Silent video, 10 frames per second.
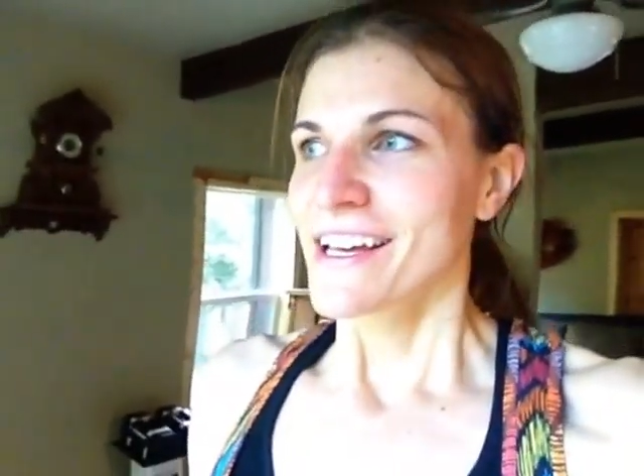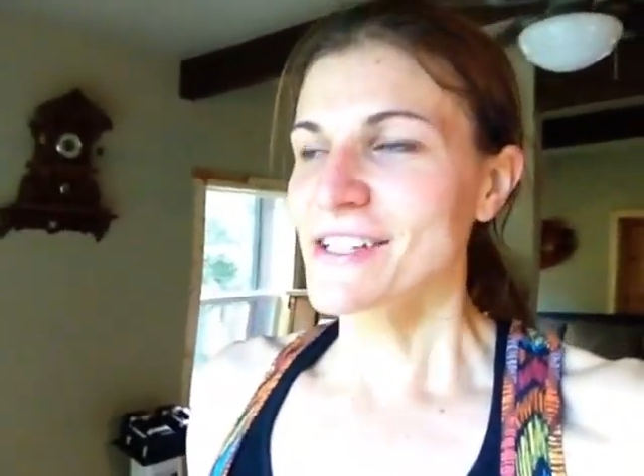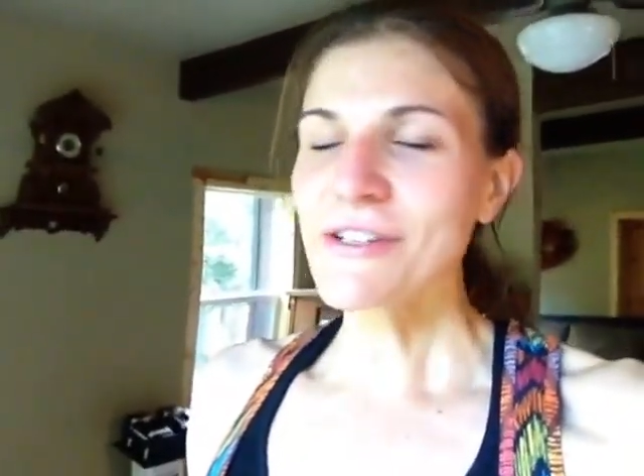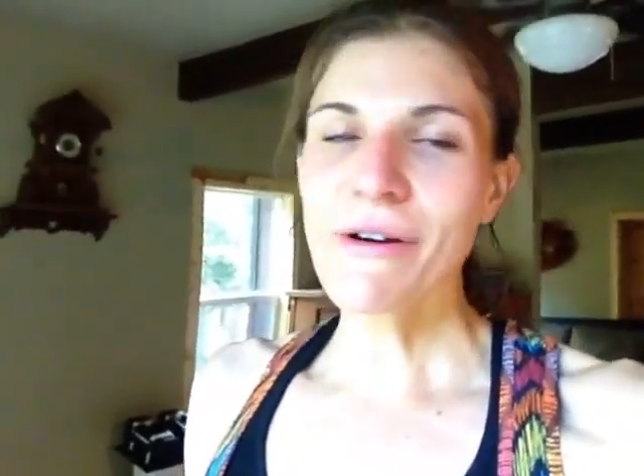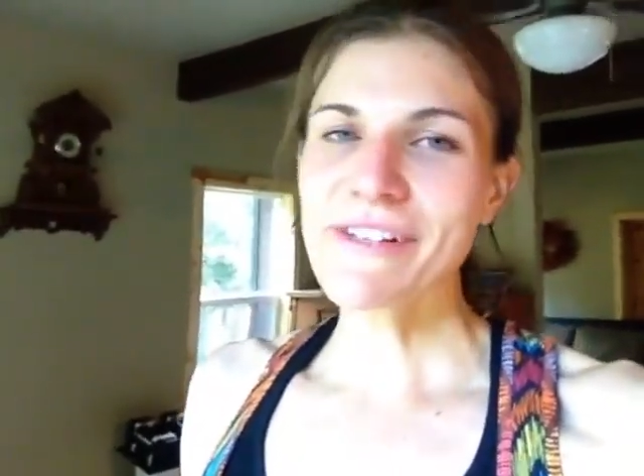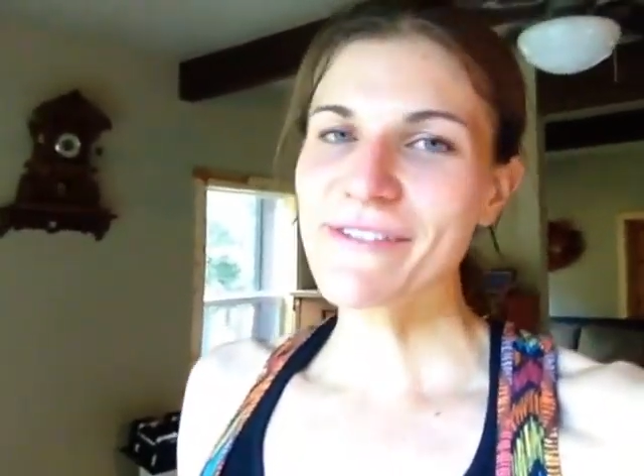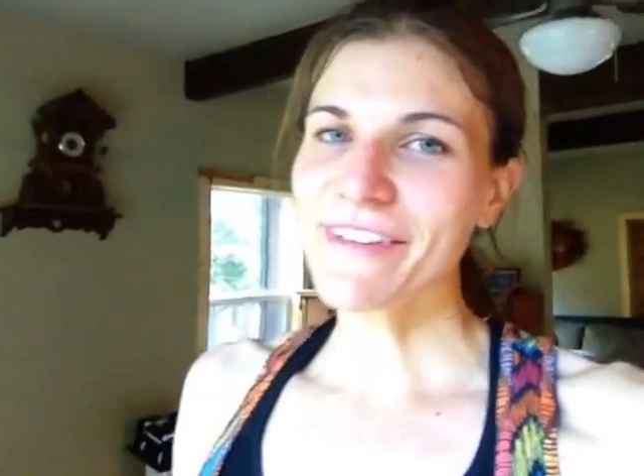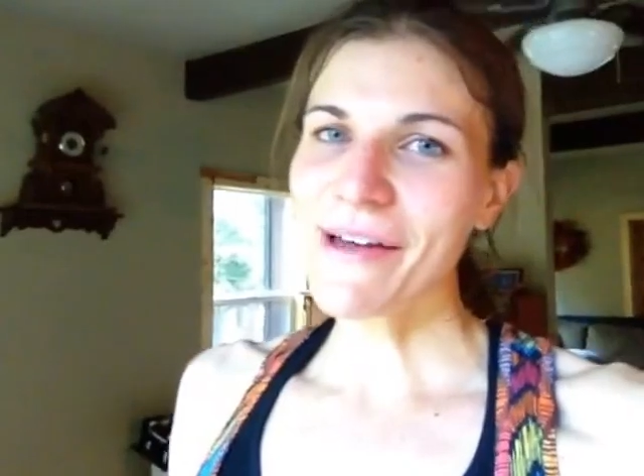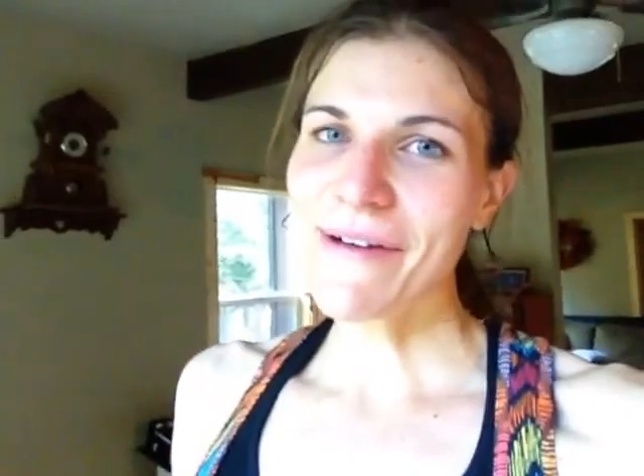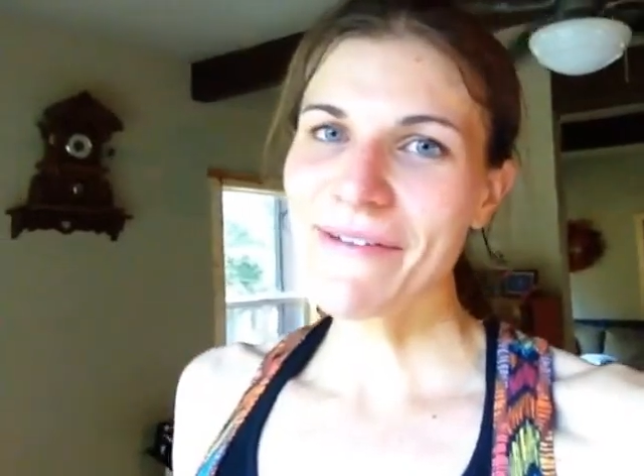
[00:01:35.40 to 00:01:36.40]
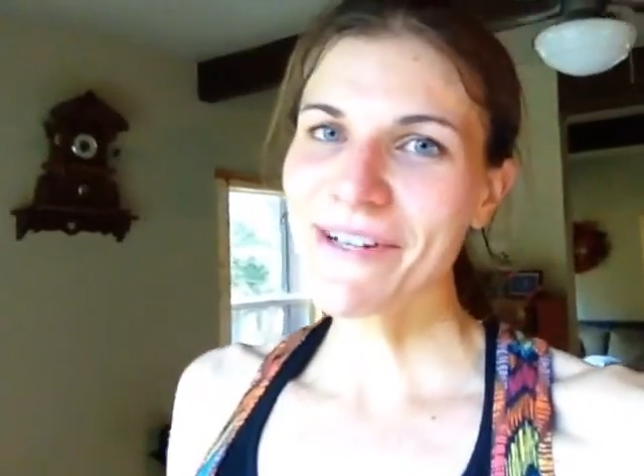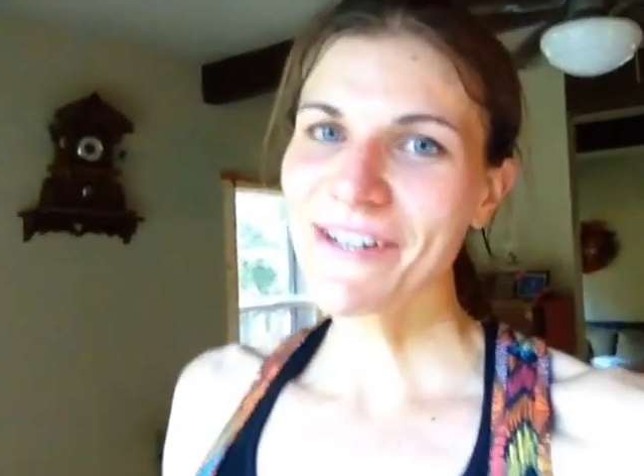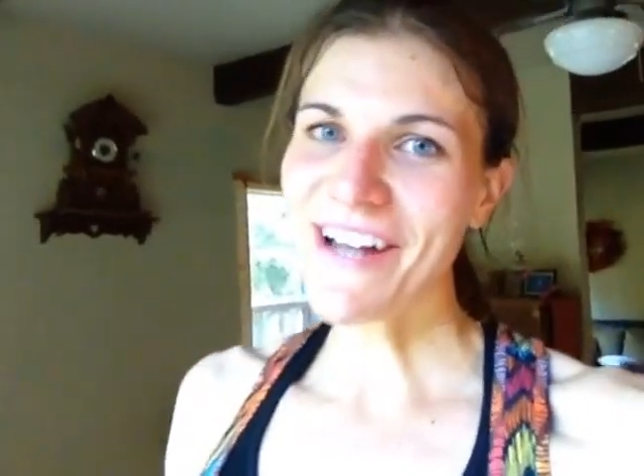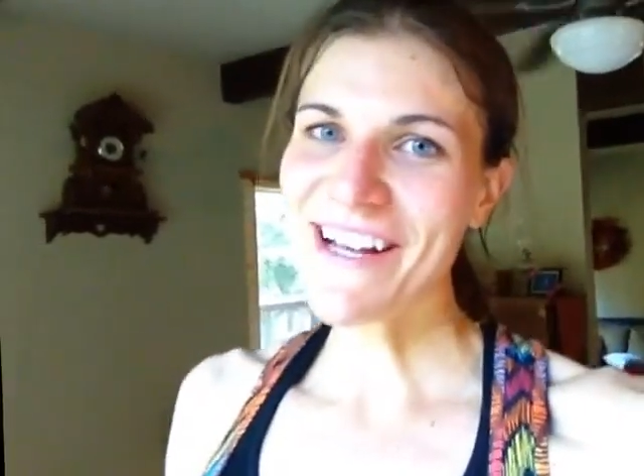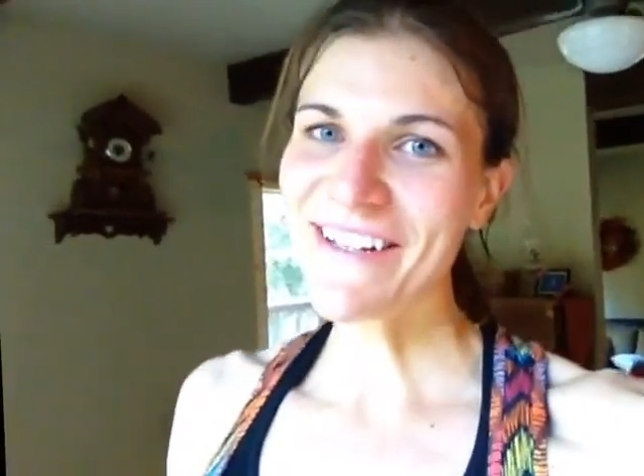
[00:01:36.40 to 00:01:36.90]
Don't you always feel that way when you're
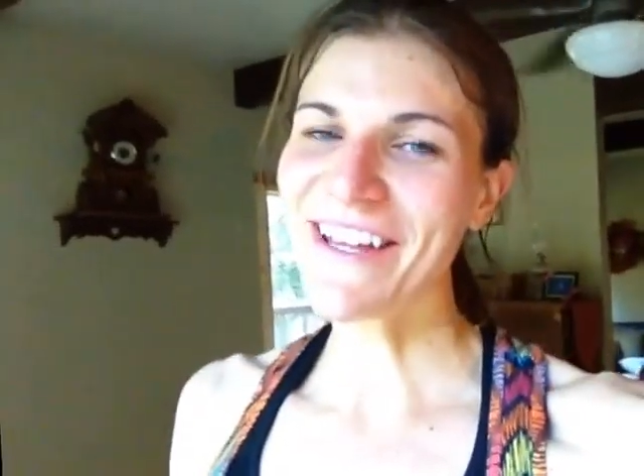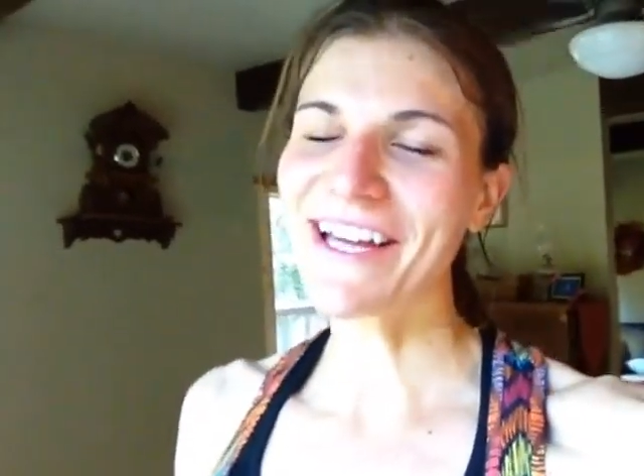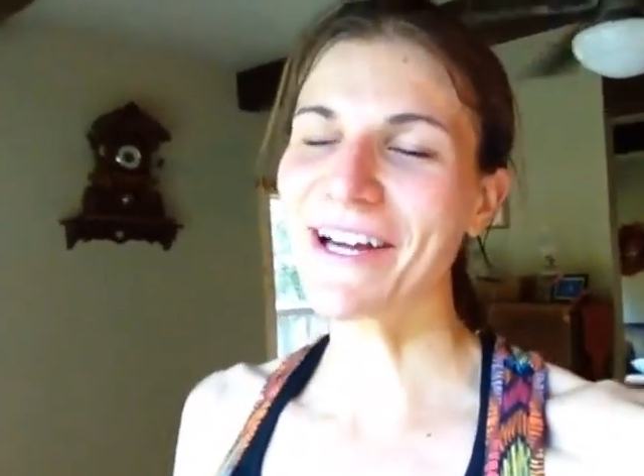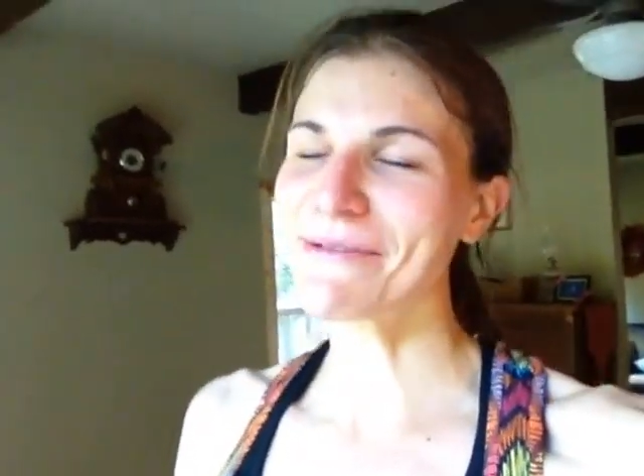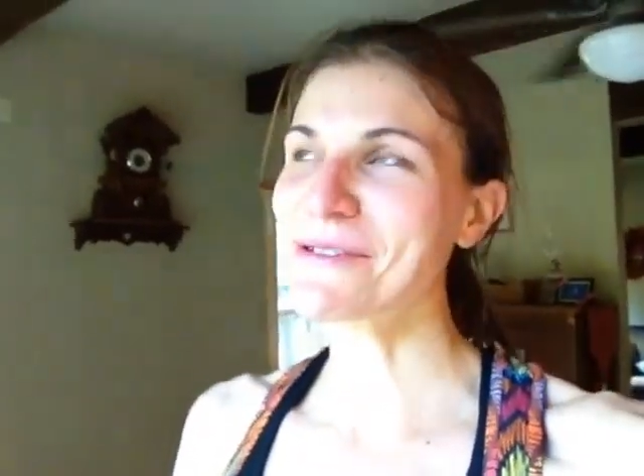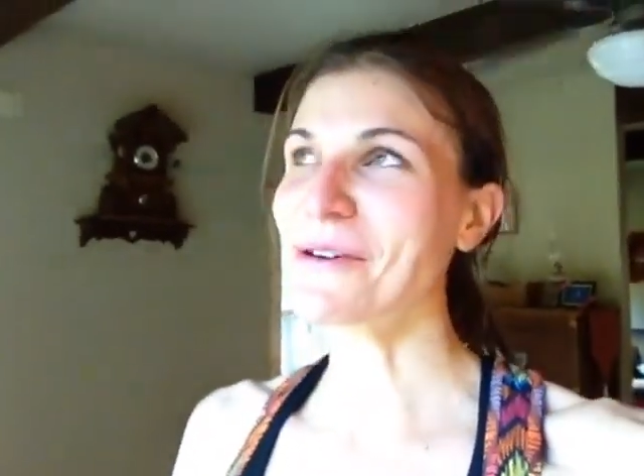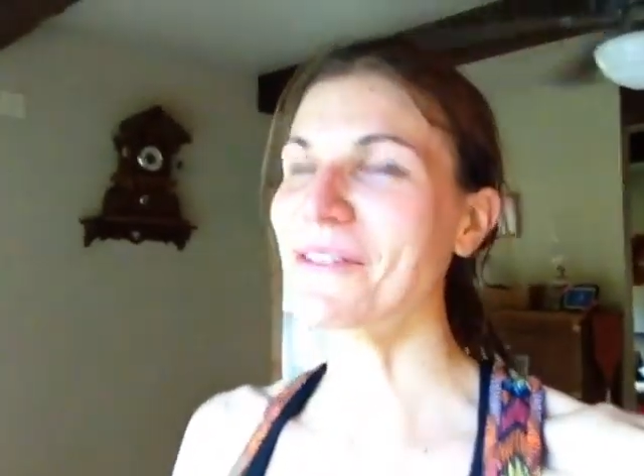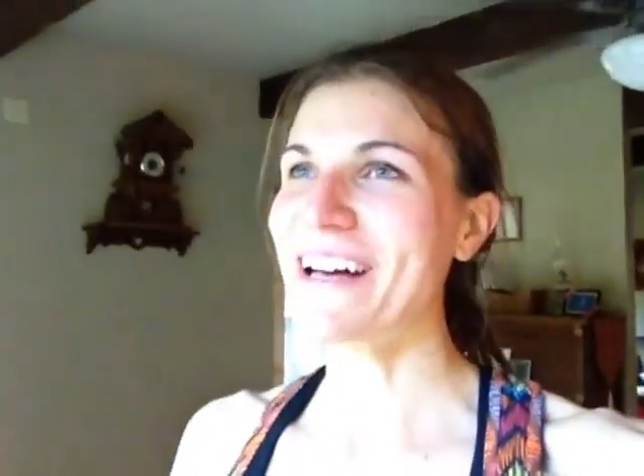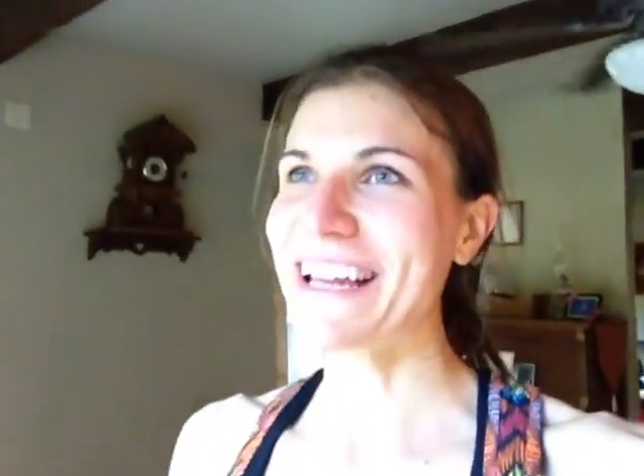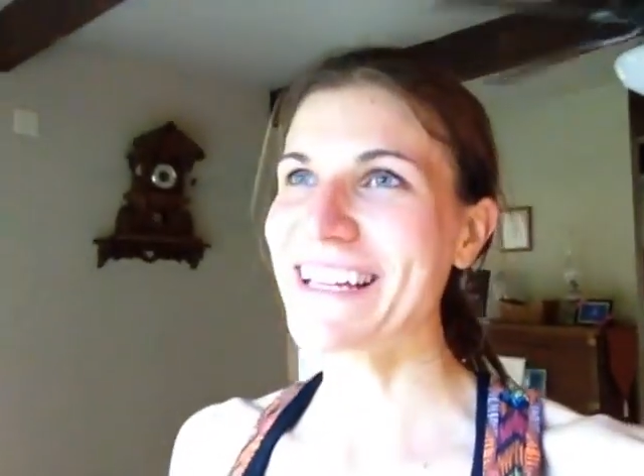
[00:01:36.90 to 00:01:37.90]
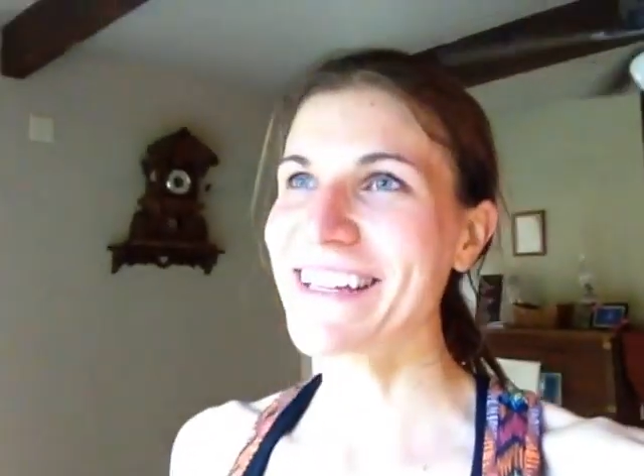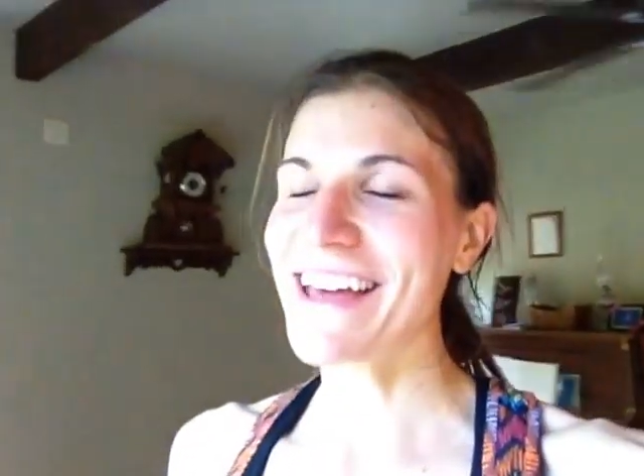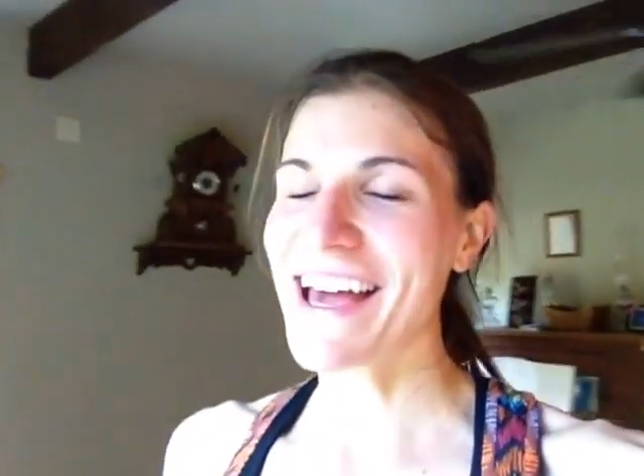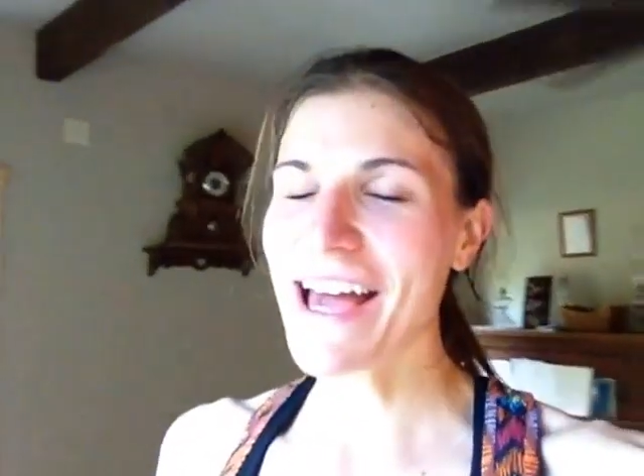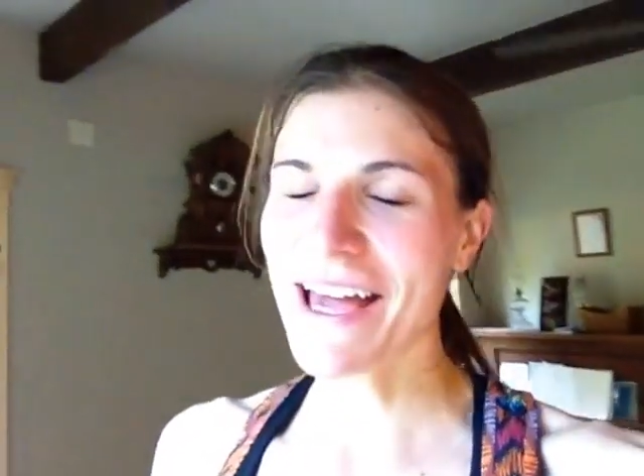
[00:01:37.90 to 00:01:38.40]
done? You're like, I'm so glad I did that.